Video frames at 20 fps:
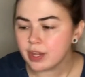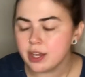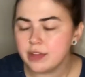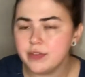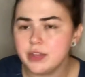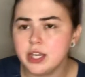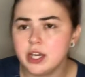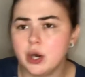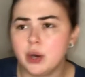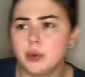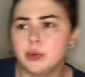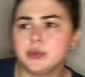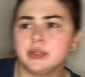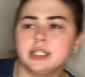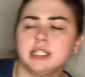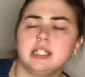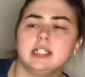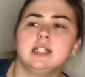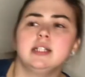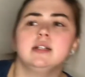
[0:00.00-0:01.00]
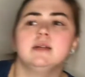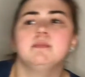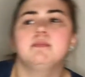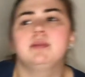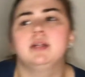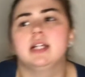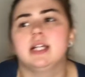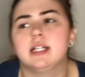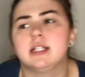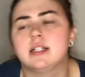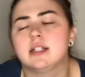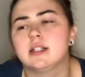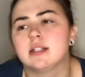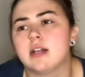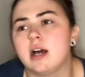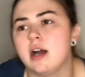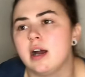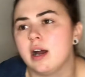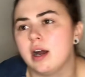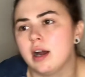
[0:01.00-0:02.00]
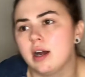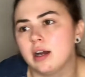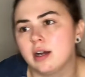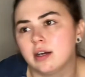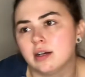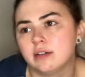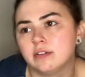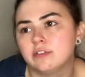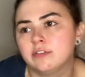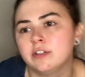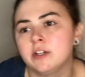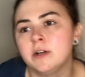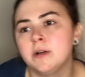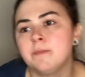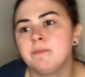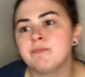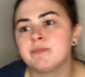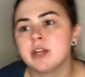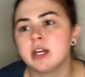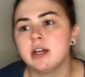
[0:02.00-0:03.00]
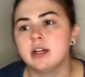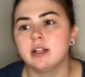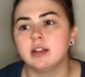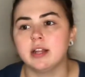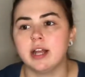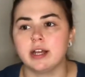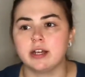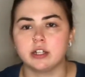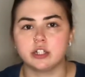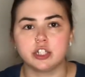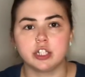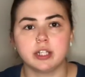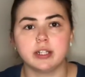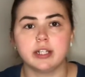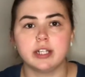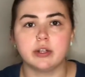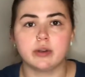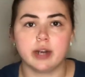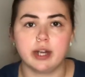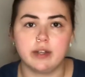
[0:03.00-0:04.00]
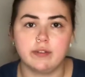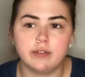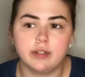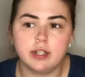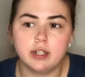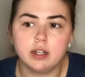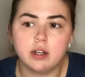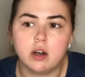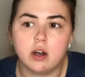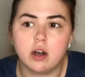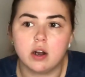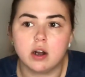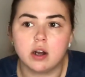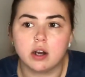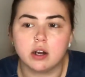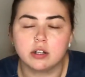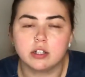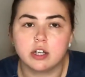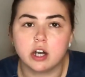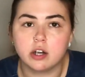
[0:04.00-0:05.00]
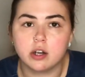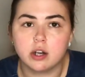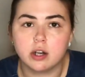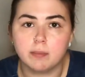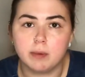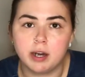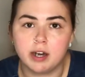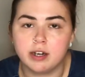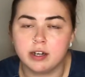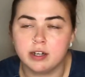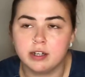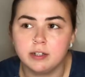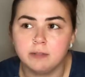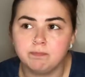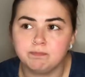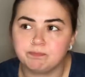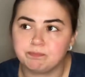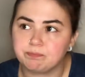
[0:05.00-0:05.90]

the only places that have like a chili gravy are Taco Cabana,